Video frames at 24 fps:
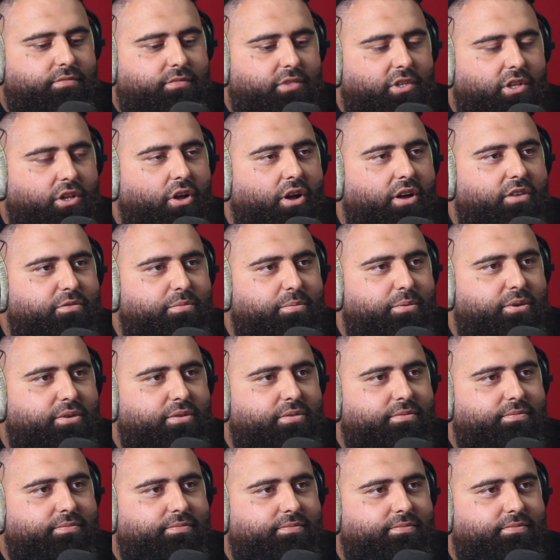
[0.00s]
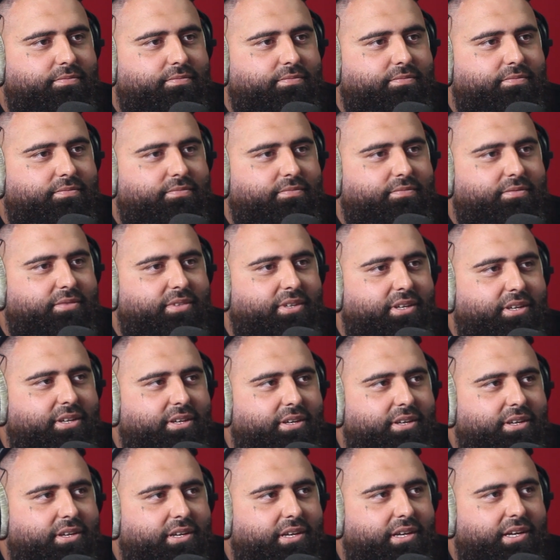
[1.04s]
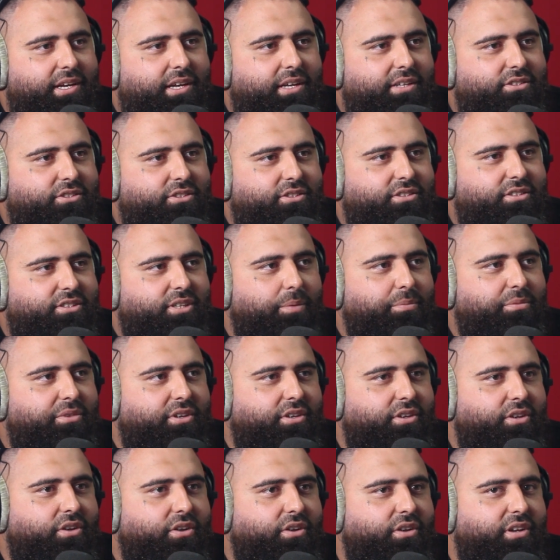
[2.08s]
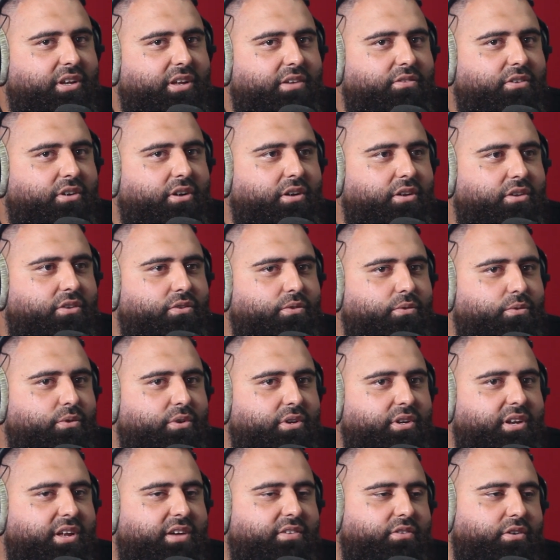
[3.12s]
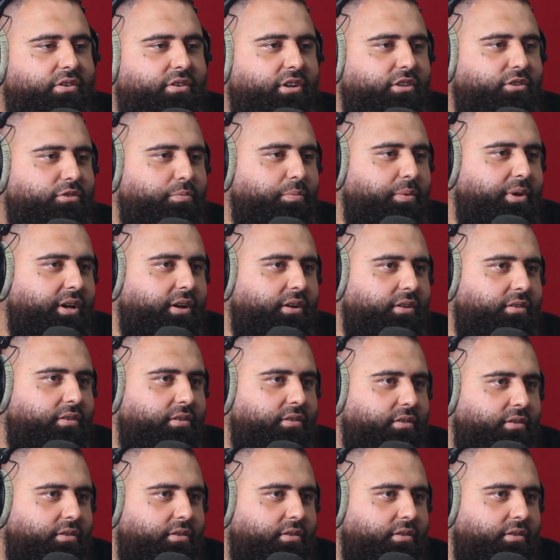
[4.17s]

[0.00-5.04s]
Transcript: life, bro. It's just something you would never expect